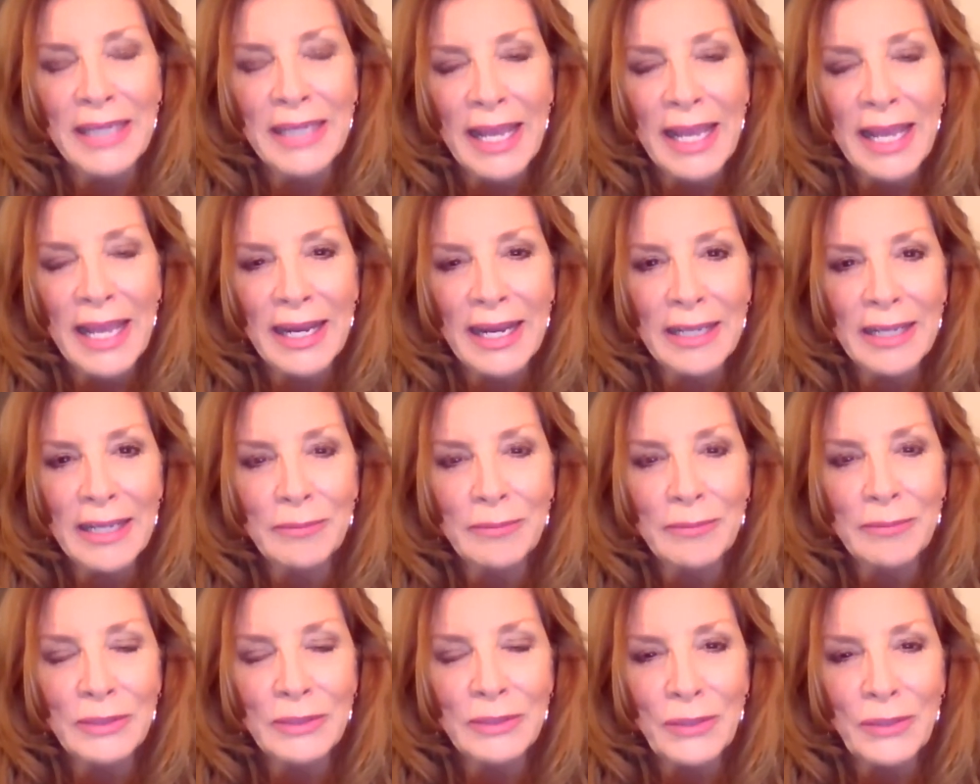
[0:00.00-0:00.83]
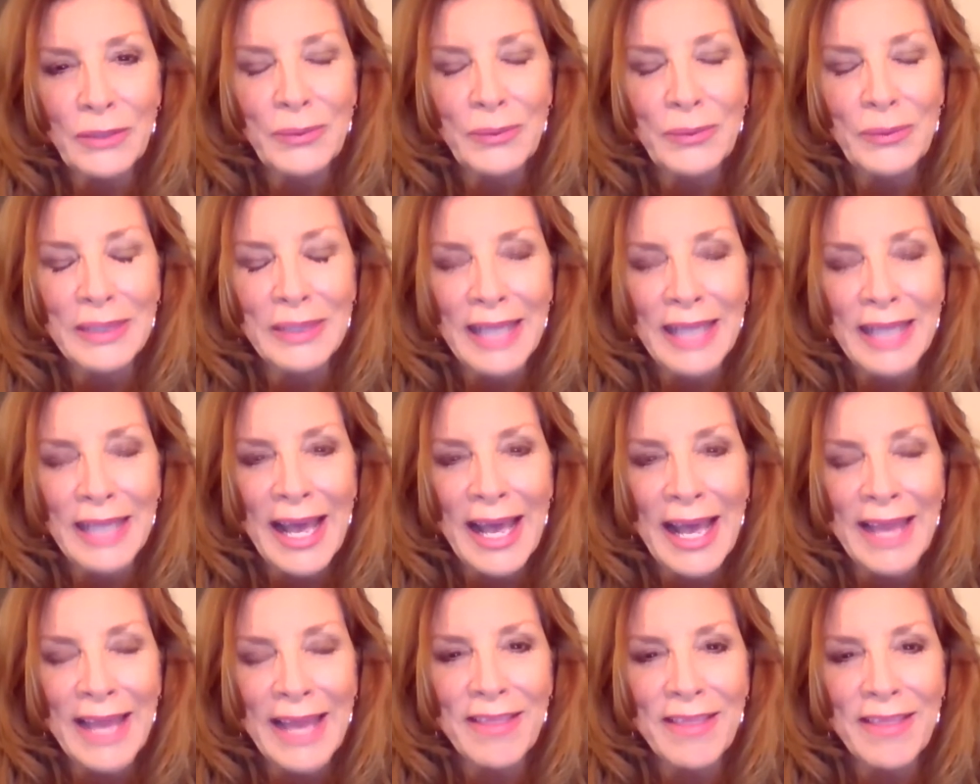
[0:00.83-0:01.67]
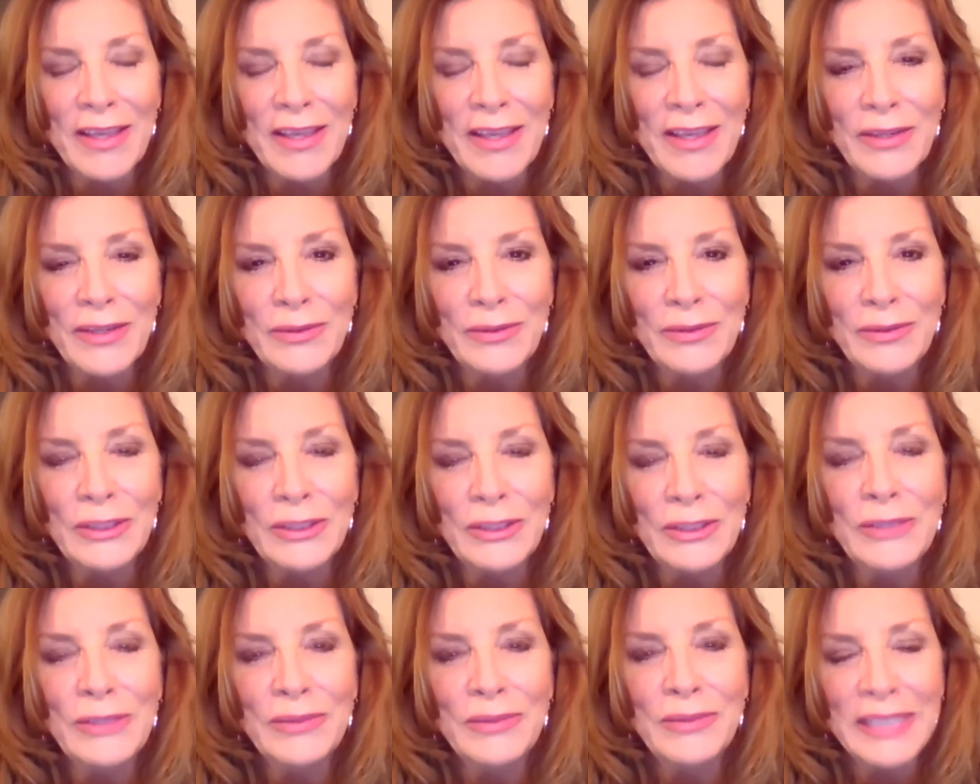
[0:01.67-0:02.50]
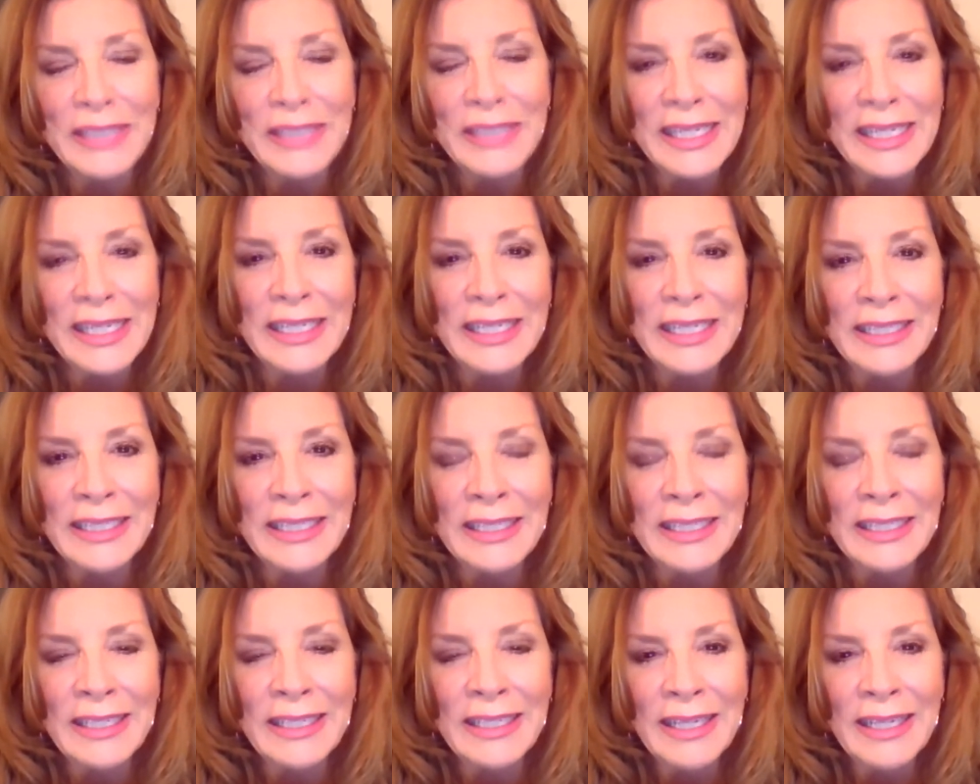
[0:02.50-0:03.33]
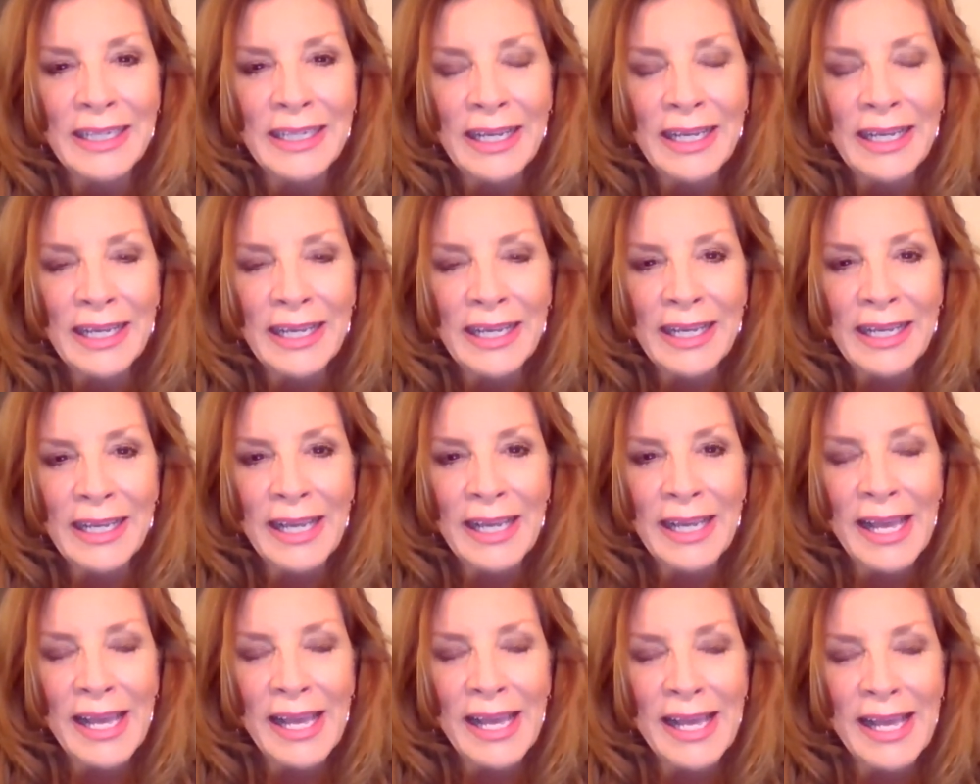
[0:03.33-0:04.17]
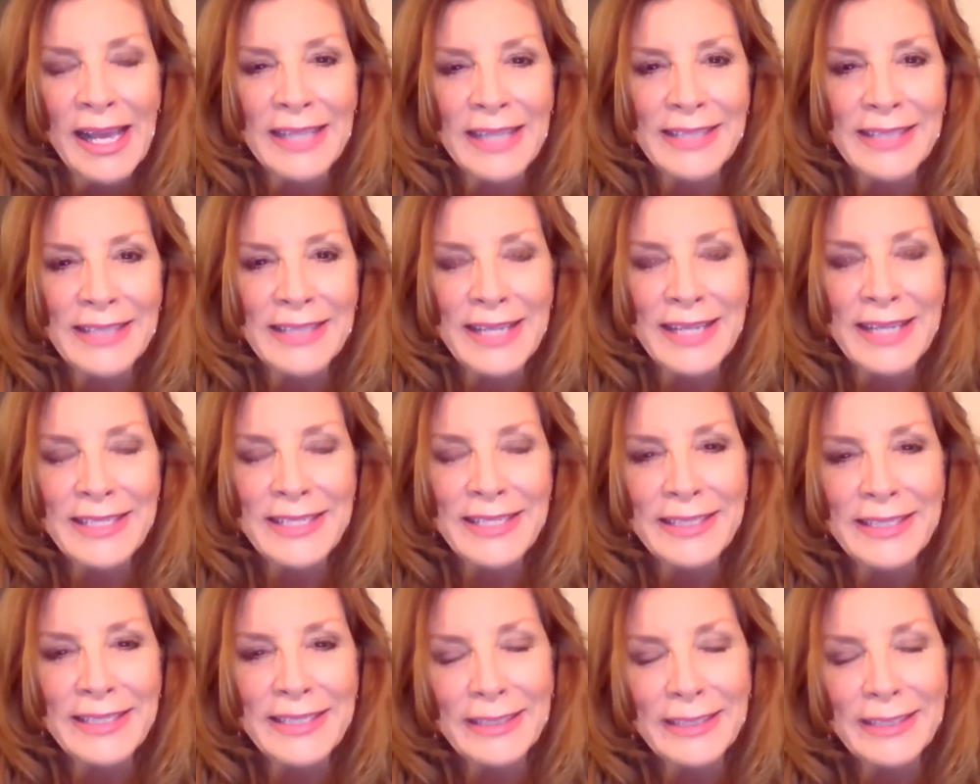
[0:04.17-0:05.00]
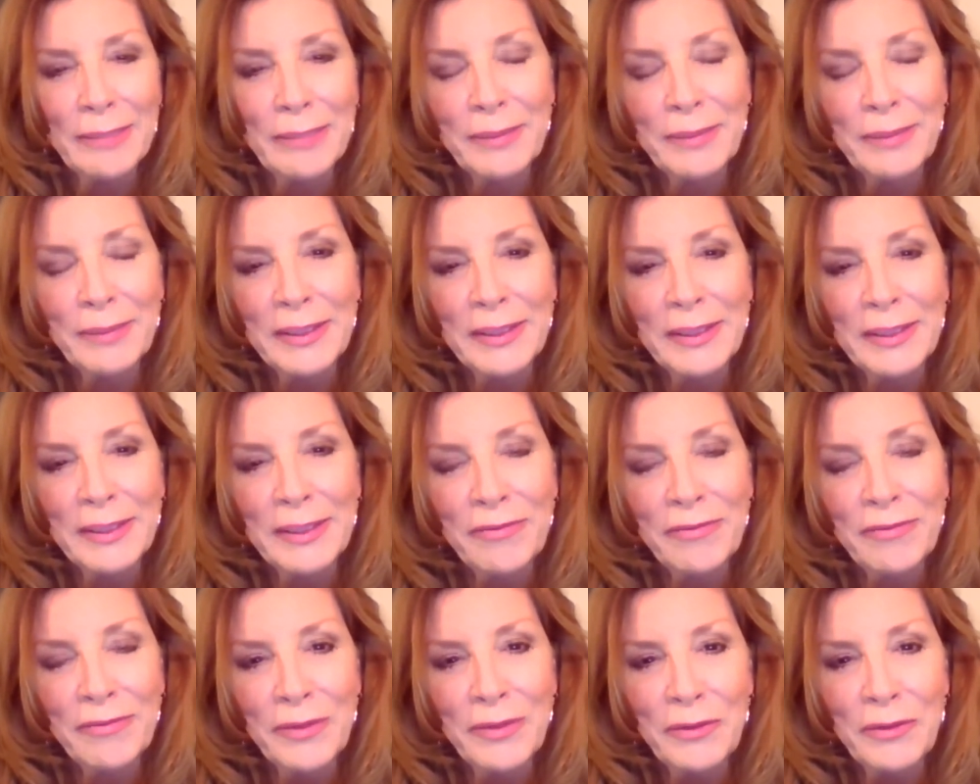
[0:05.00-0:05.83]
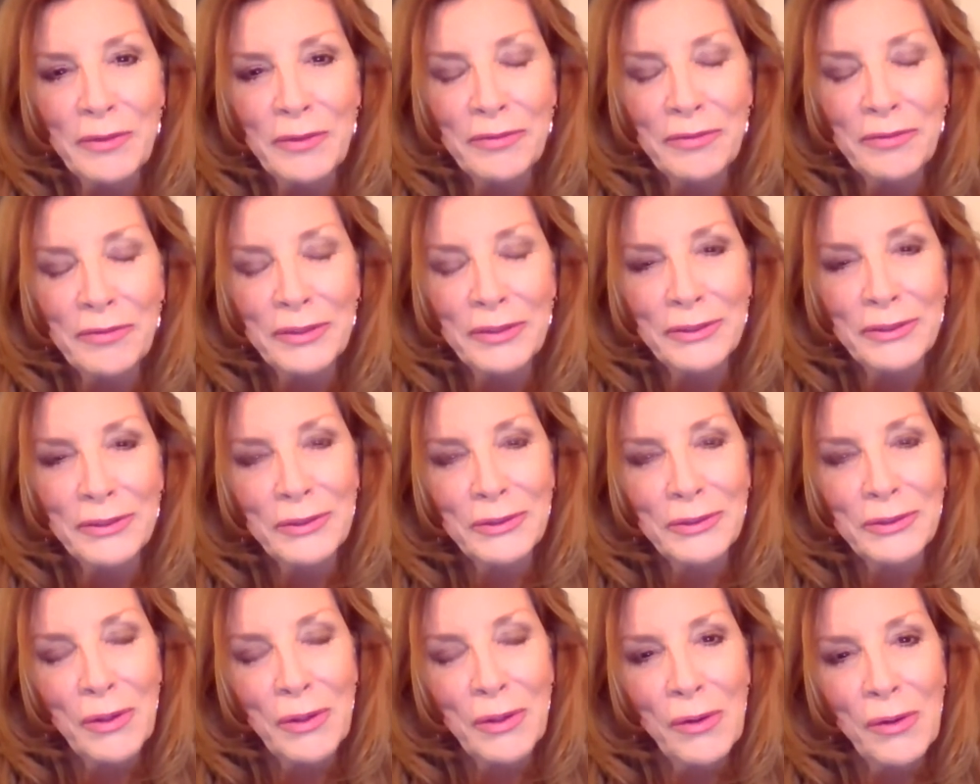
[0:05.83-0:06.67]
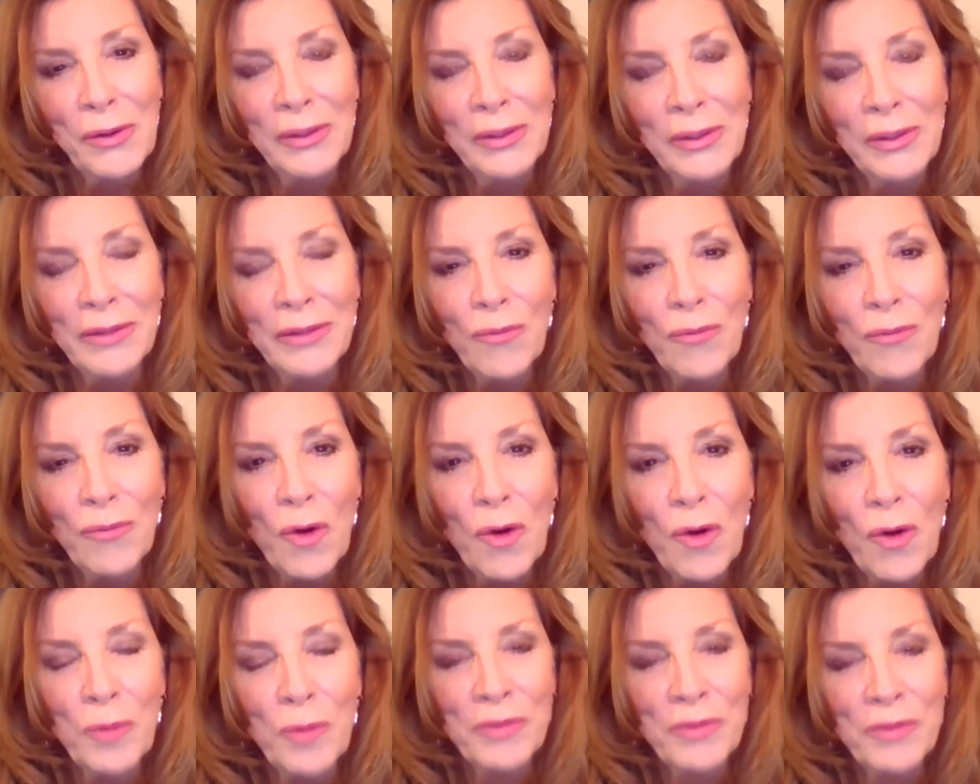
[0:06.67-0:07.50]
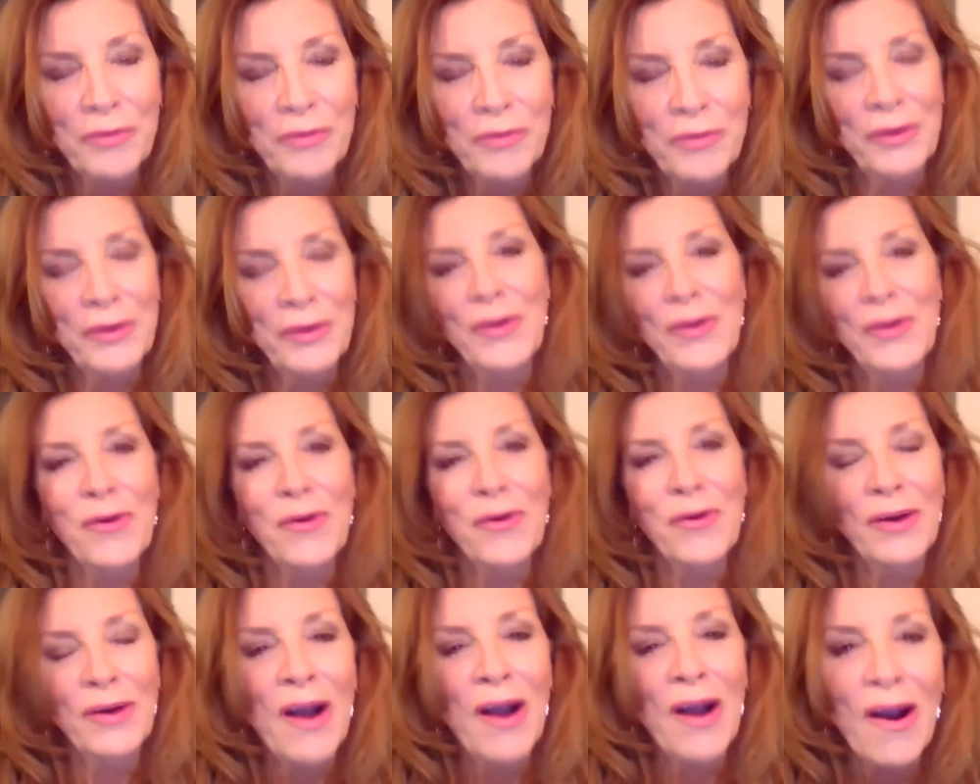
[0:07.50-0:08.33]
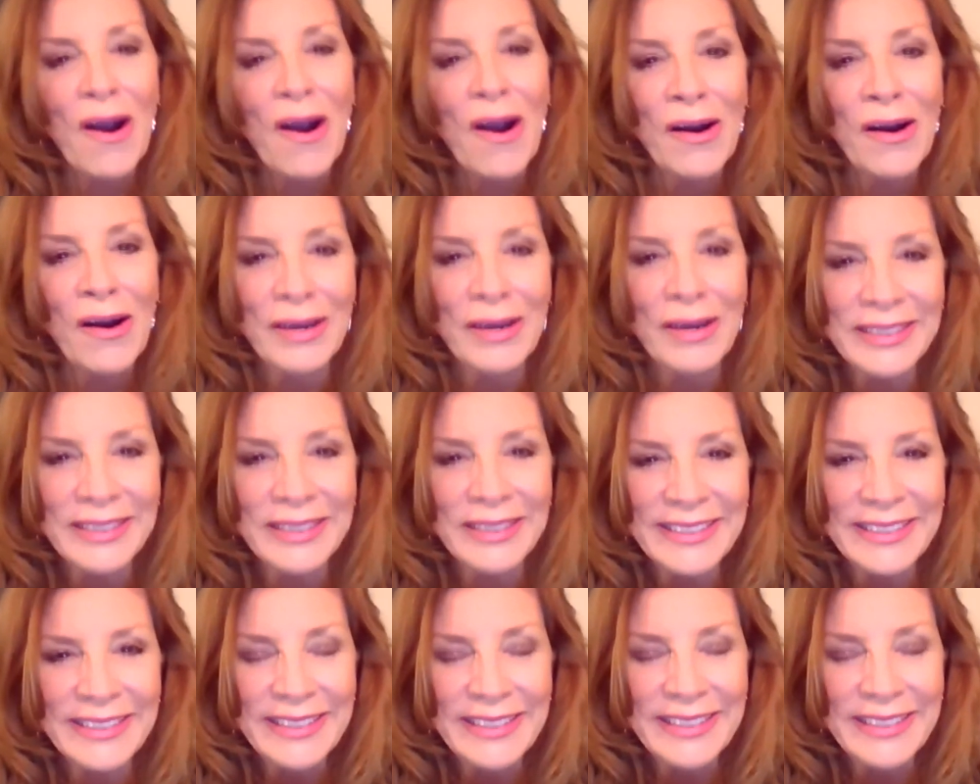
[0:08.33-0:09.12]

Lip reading: and I am so glad that you tuned in as I dish up a little food for your soul and warmth for your heart.